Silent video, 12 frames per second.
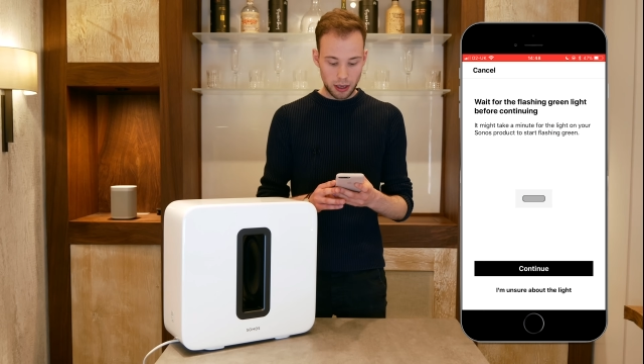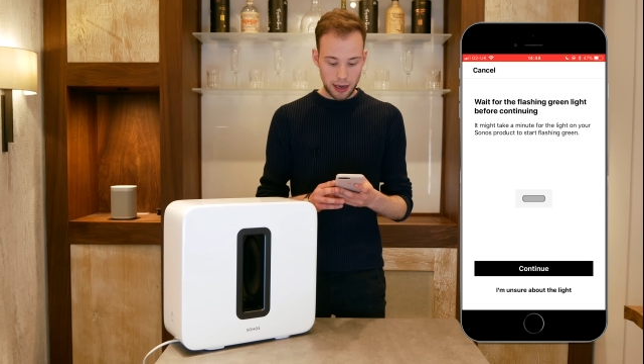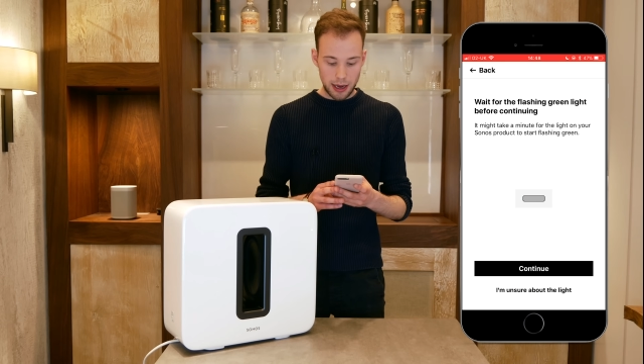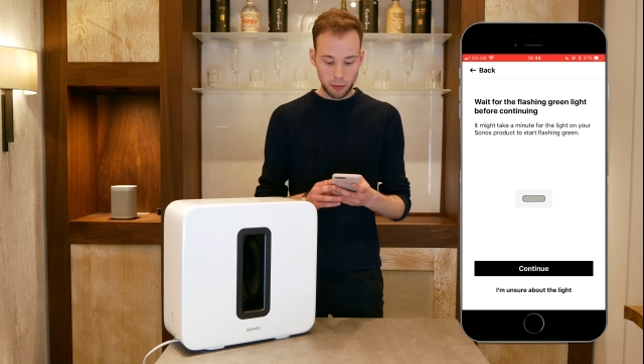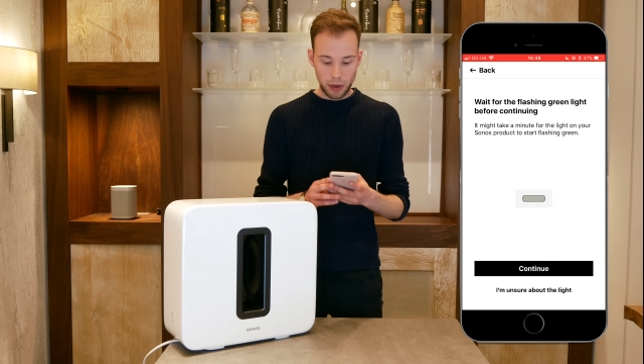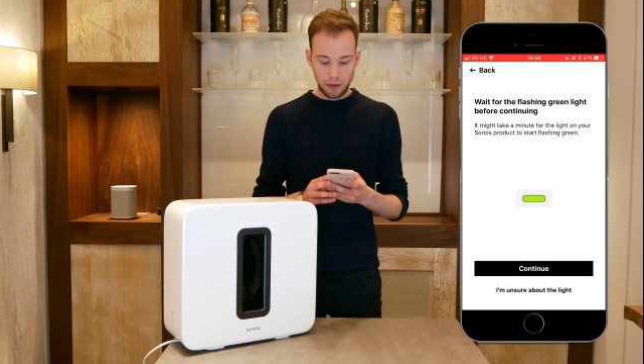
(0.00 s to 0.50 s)

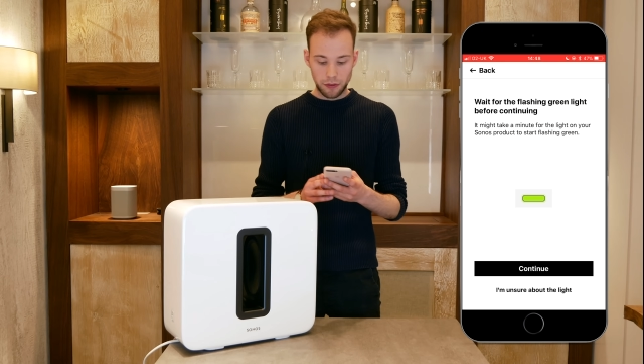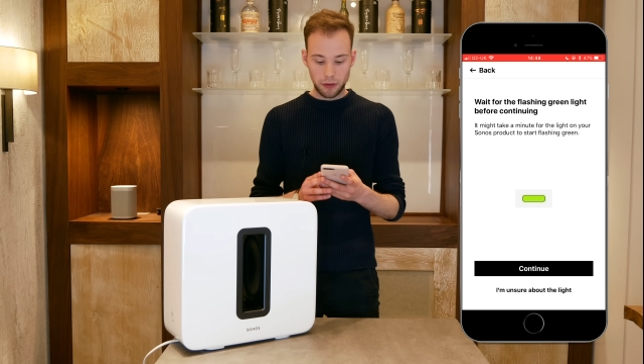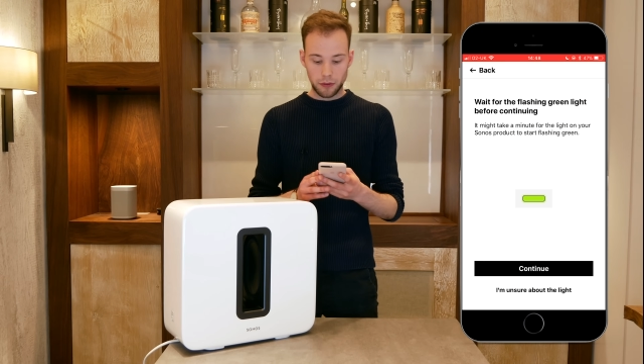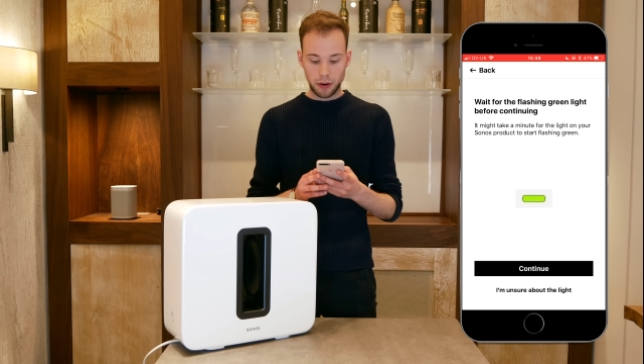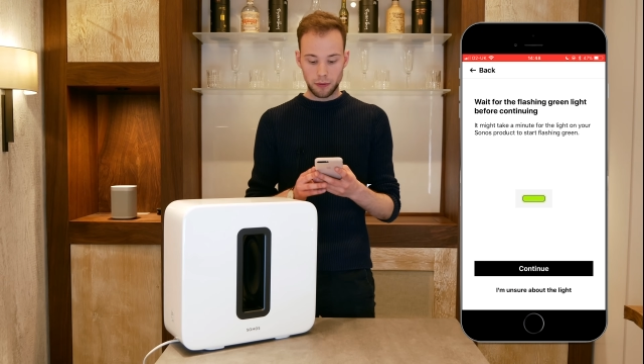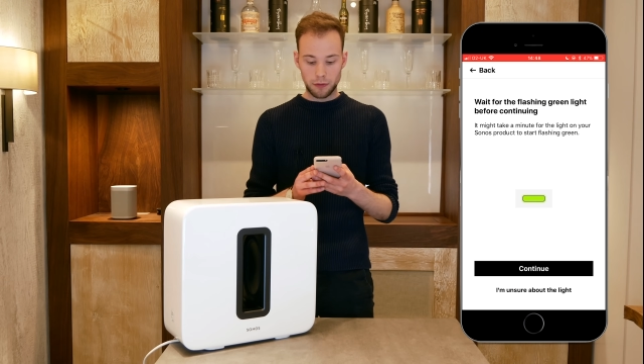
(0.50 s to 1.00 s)
and wait
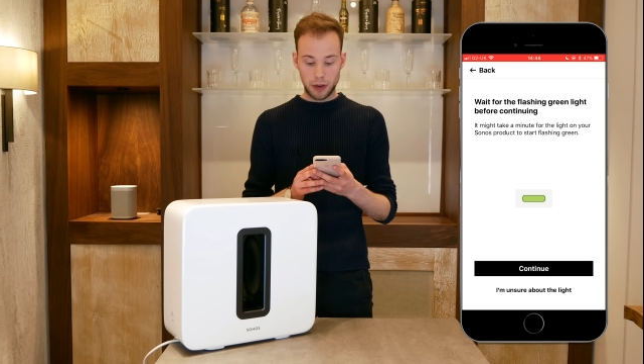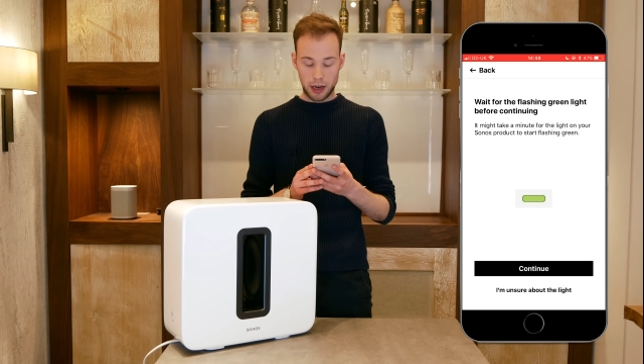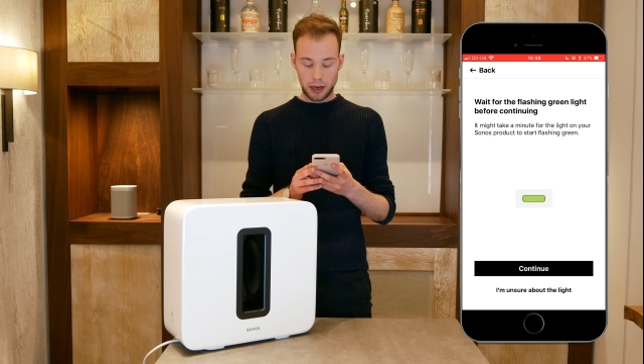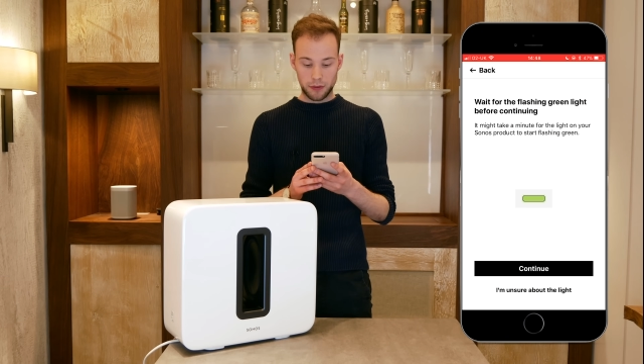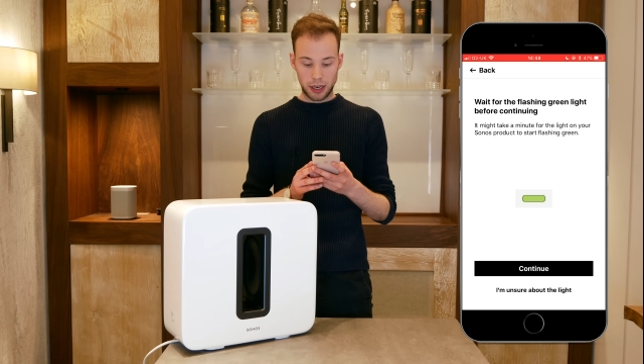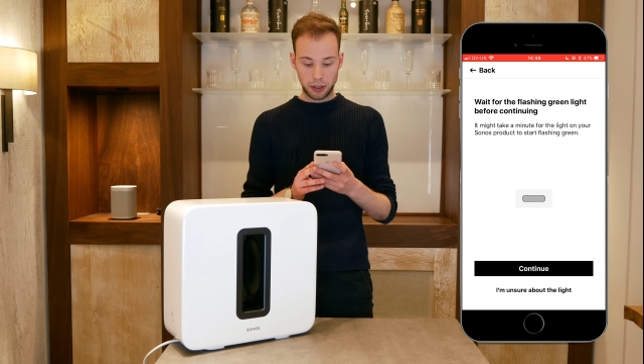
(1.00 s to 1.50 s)
for
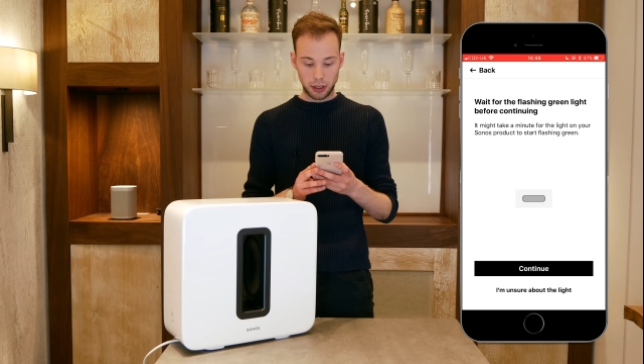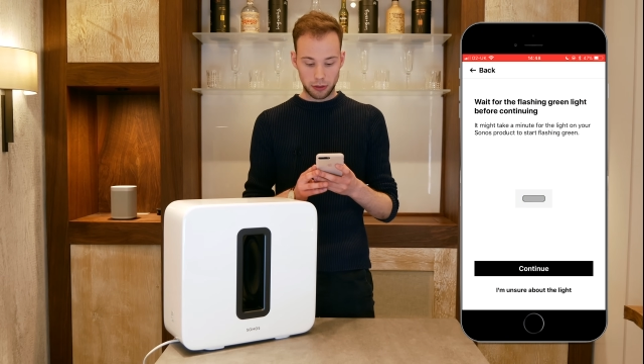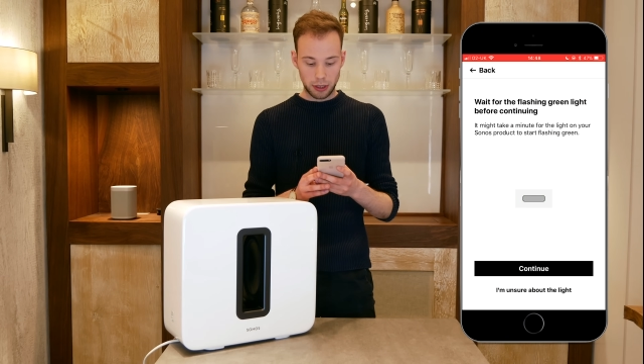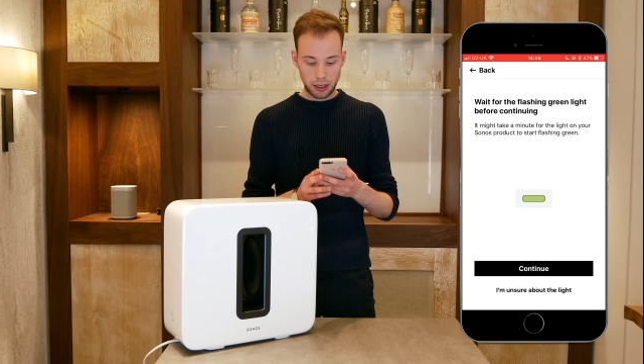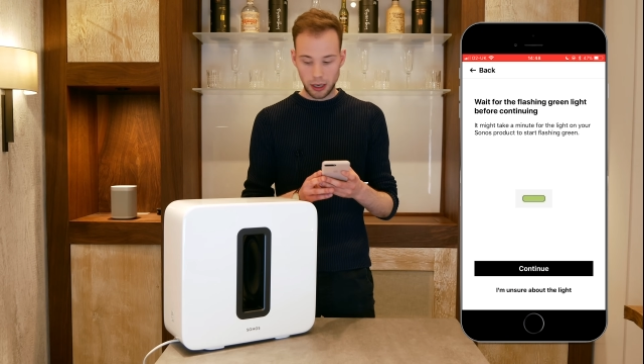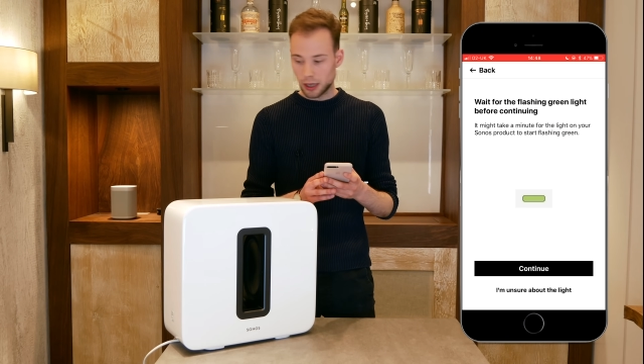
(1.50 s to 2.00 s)
the flashing
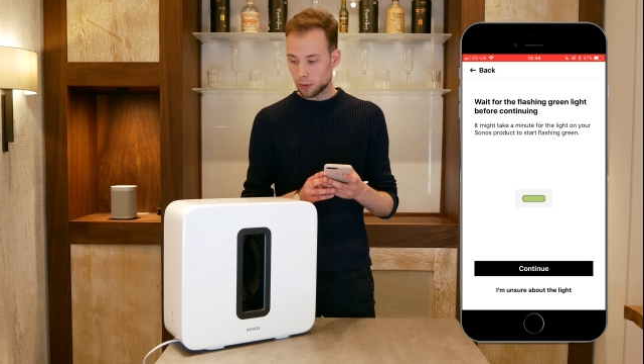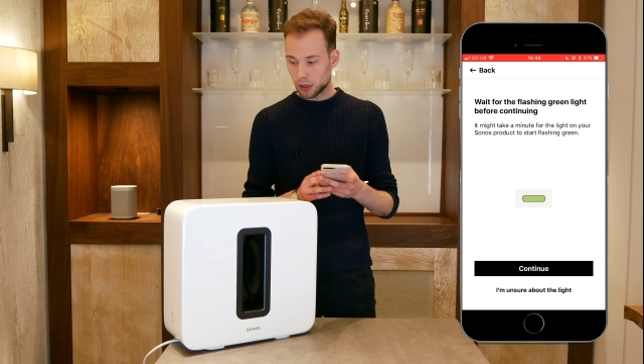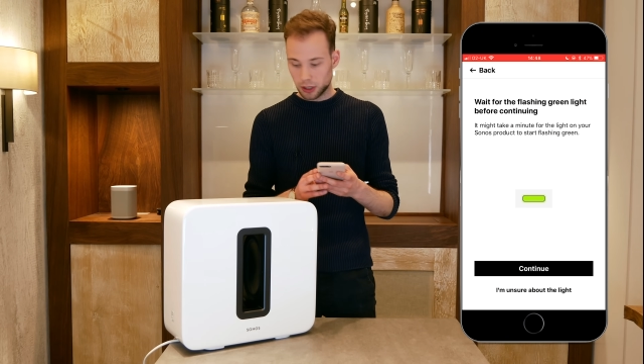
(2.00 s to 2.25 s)
green light,